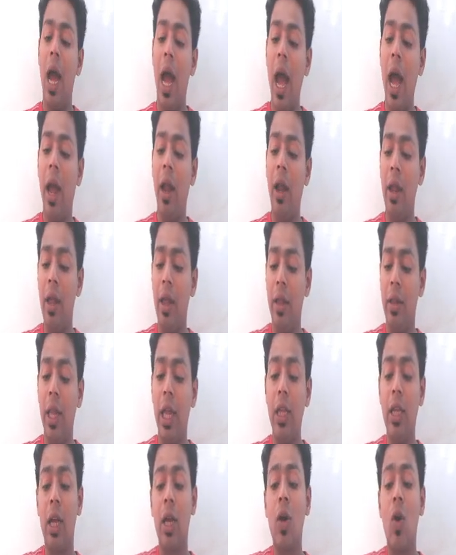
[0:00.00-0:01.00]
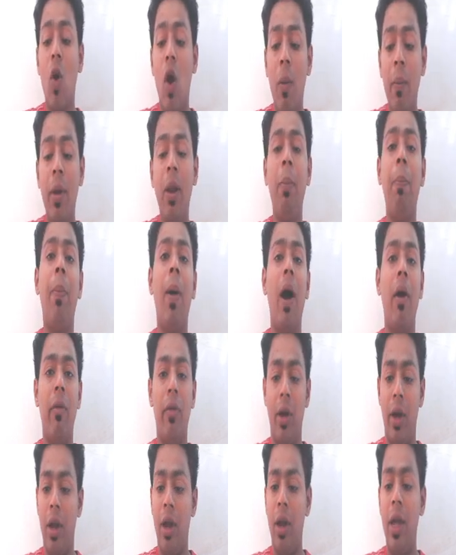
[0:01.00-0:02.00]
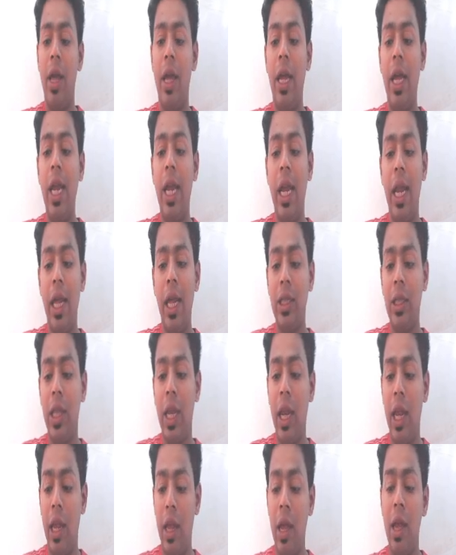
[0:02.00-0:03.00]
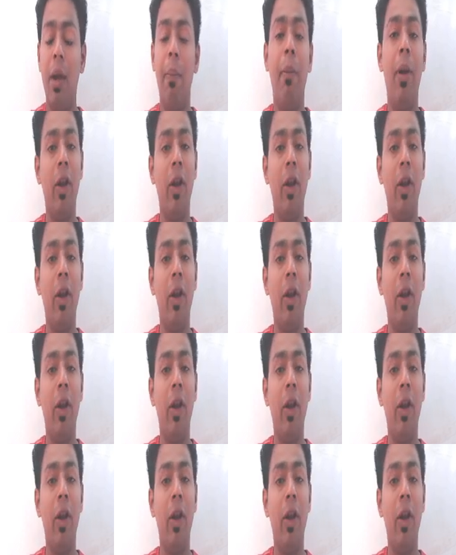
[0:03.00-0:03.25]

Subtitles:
And there is a common power in list 3,